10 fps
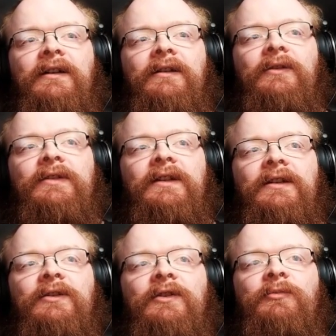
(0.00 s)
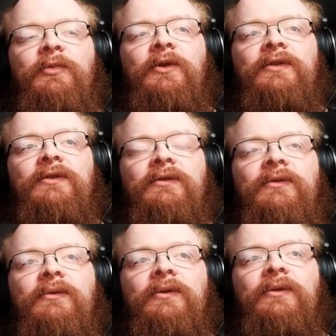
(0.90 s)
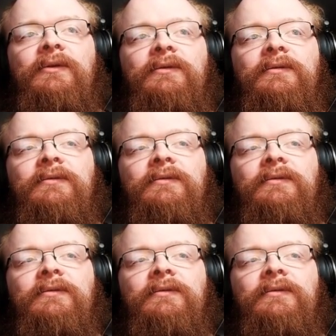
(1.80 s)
Looks like I could push through